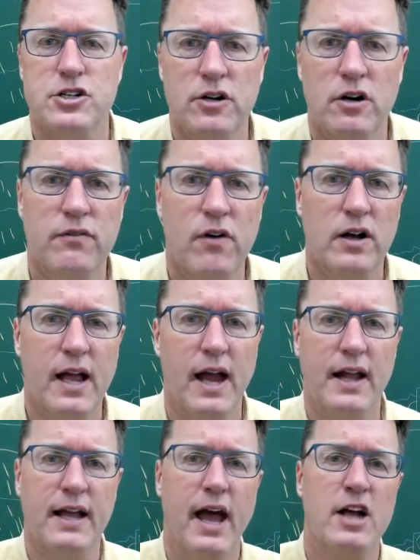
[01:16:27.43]
You know,
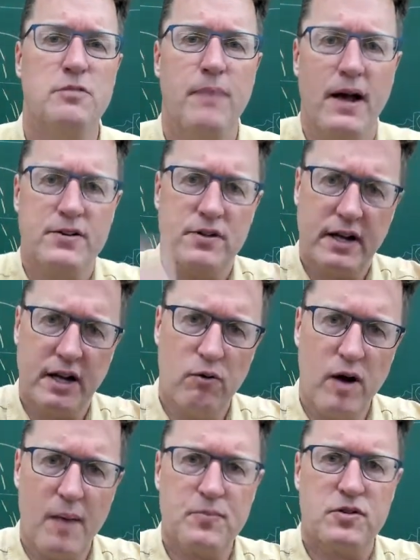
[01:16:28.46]
volcanic ash, Patrick,
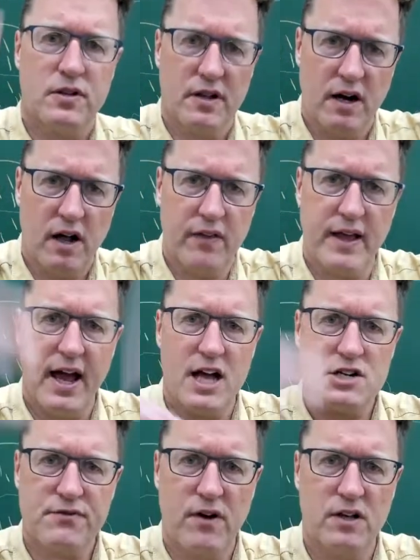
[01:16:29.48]
erupts and then all the
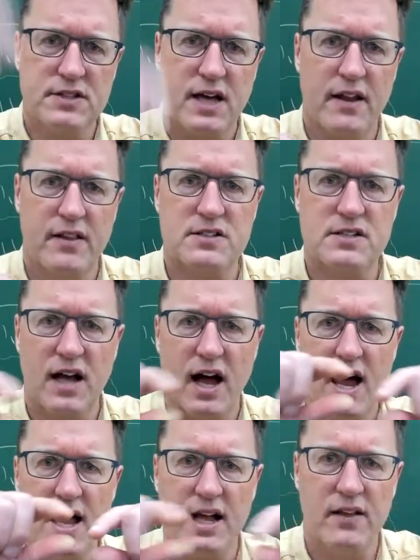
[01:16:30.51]
ash falls out of the
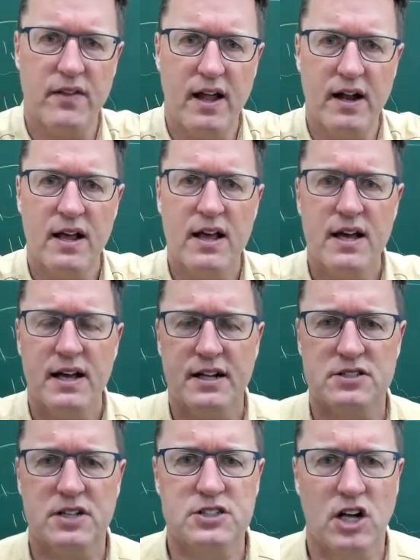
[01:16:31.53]
sky. And then
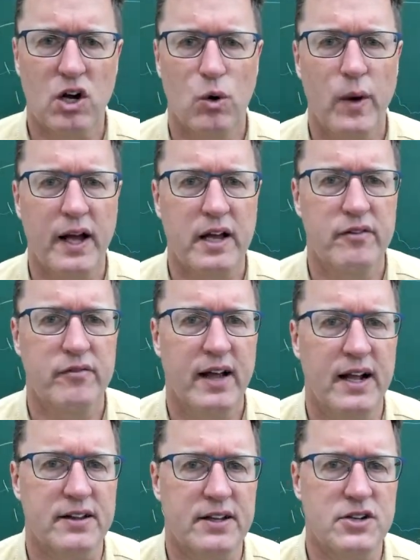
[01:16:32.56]
it's such a quick
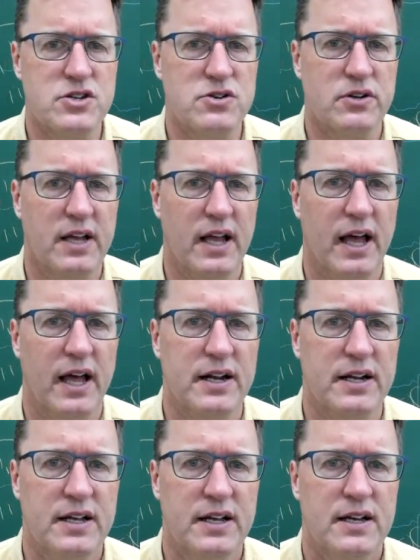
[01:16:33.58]
event that you
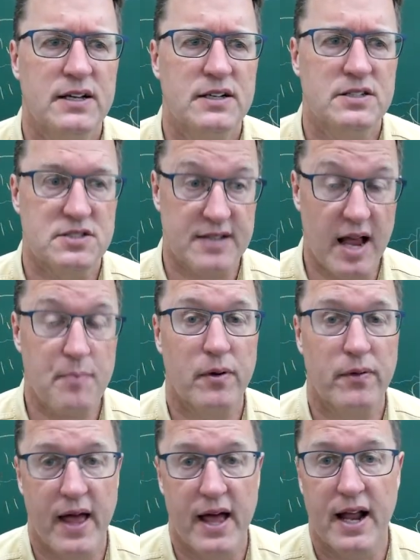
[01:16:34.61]
can
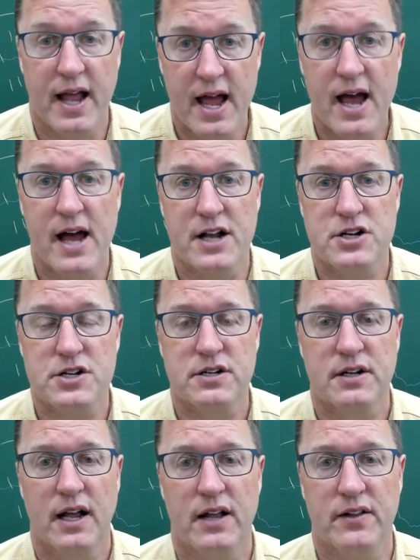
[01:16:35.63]
sample that
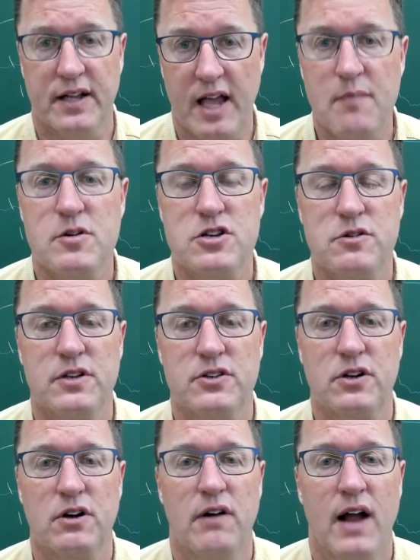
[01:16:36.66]
ash and the chemistry
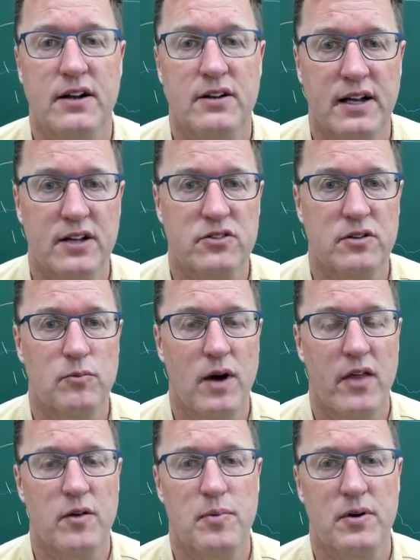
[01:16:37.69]
is correct to get some
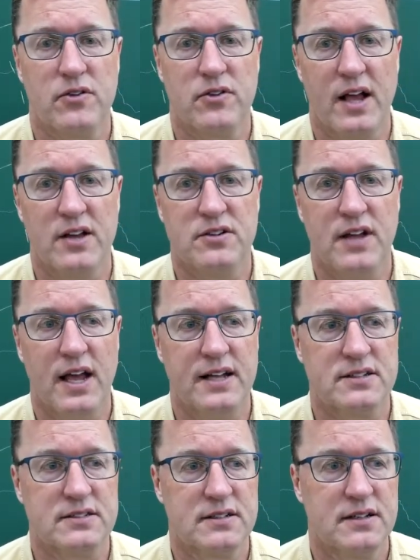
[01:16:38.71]
rather precise
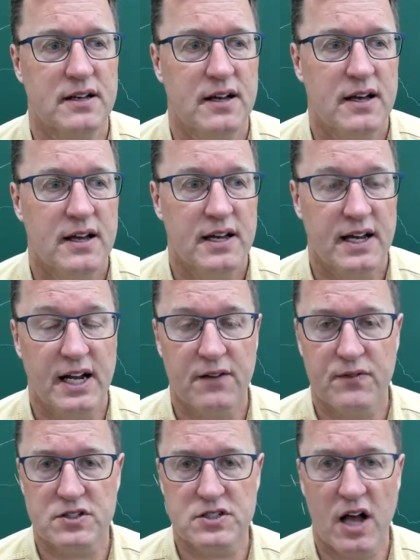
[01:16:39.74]
dates. And
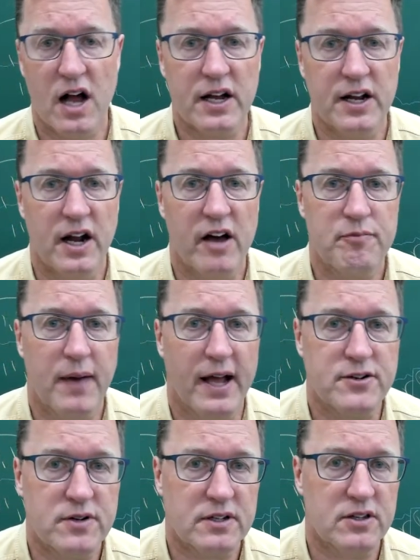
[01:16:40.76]
if it's young enough,
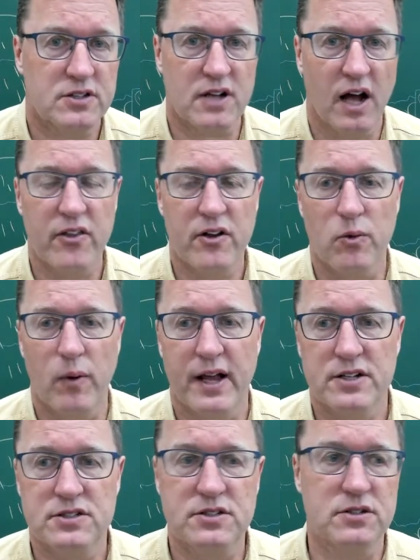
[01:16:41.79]
Patrick, there's other
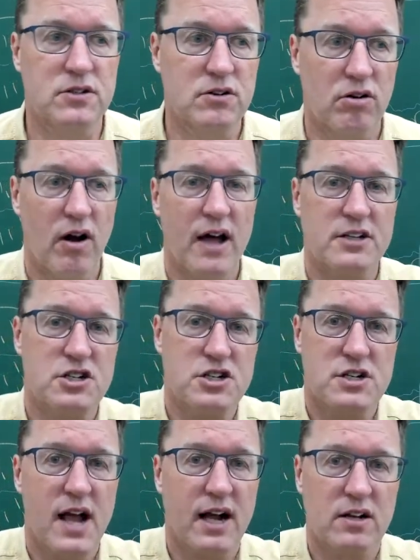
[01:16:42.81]
ways to cross
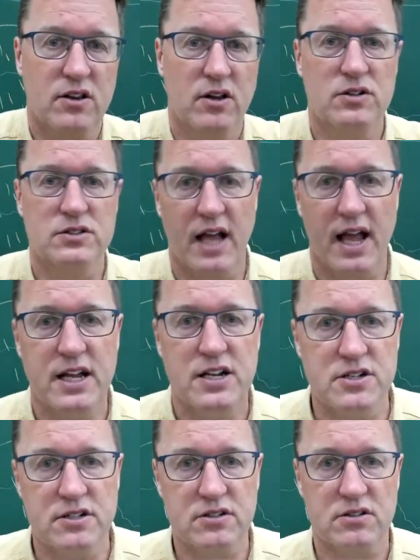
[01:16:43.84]
check those
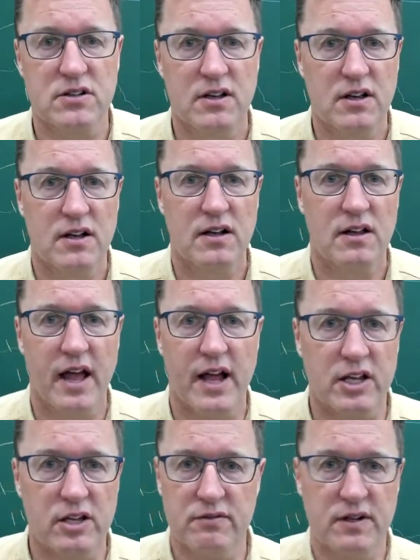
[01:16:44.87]
ages.
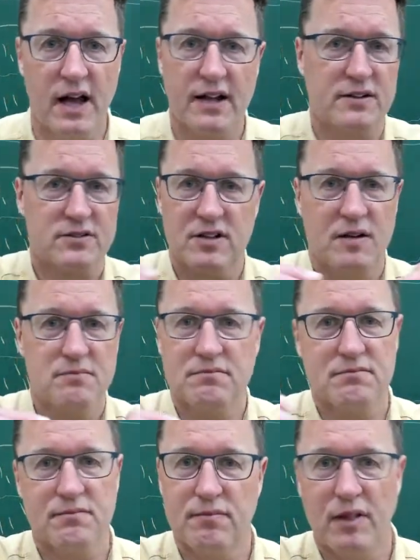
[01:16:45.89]
Like you've got
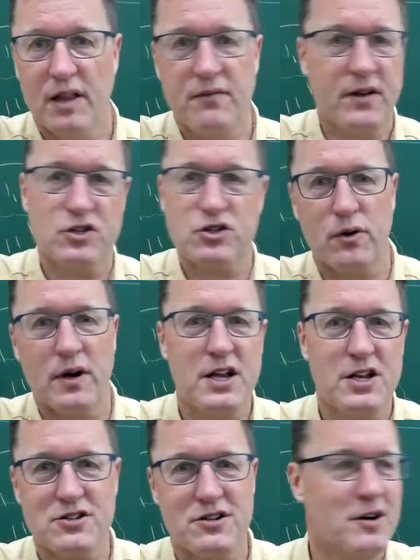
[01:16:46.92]
some living
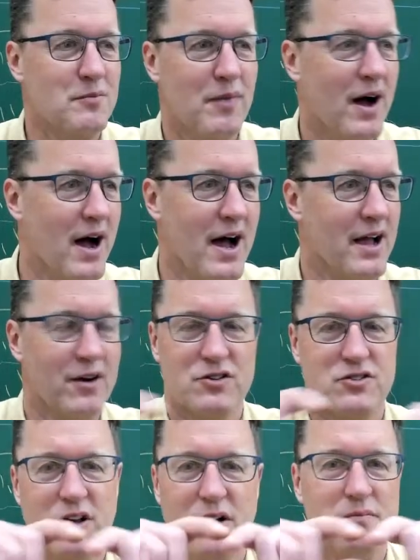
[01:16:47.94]
trees nearby or
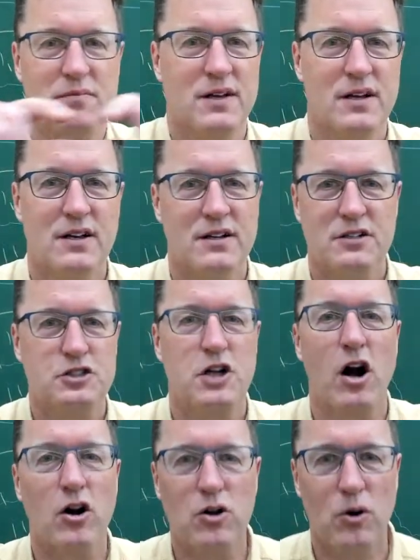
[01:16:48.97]
some
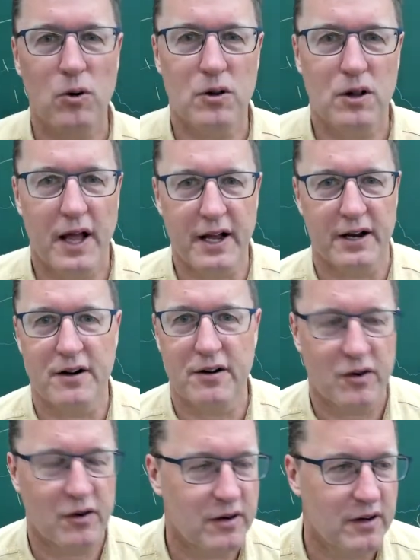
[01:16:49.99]
charcoal layer
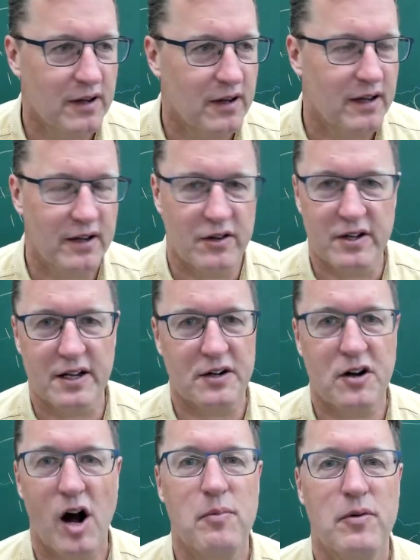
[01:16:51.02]
or you can get
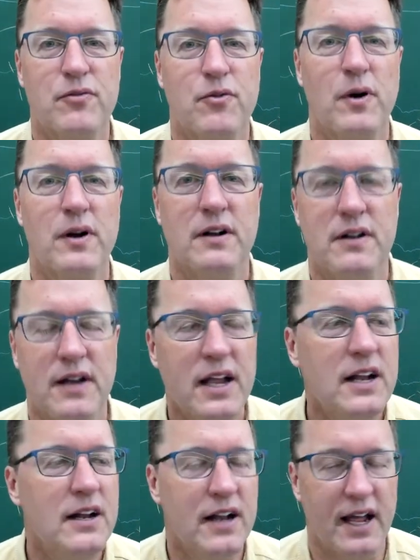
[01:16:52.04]
carbon 14
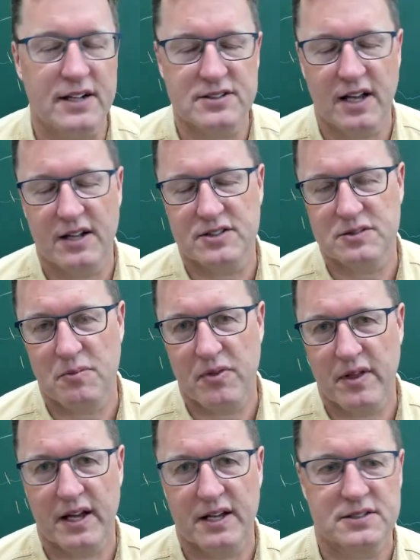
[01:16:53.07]
Teen dates on some
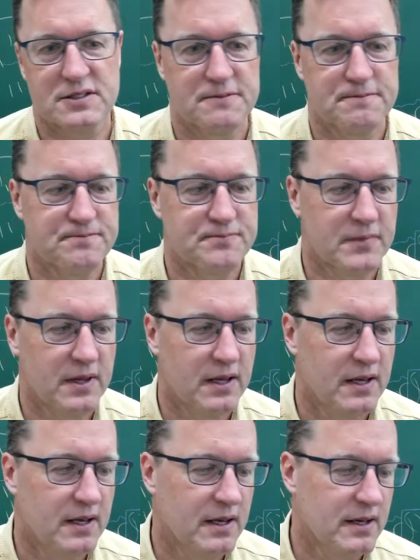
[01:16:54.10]
things.
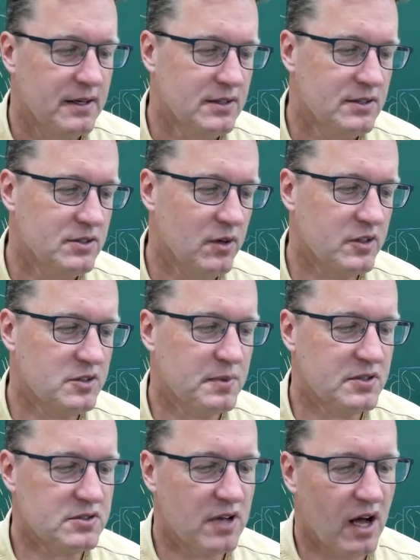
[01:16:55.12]
So is
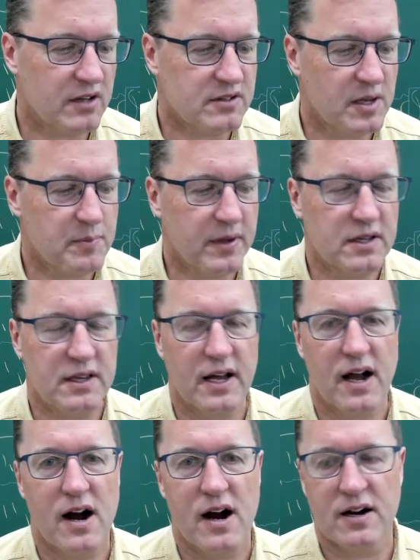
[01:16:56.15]
basalt typically a
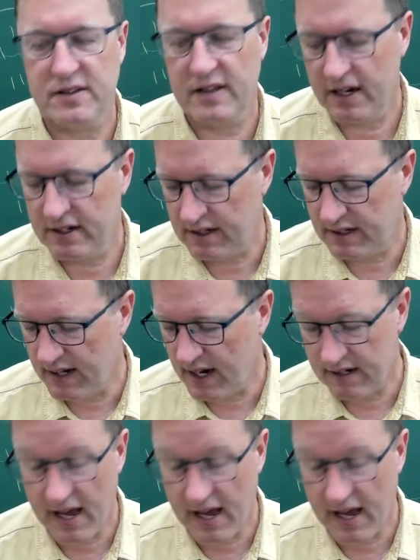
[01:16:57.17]
hard thing to date?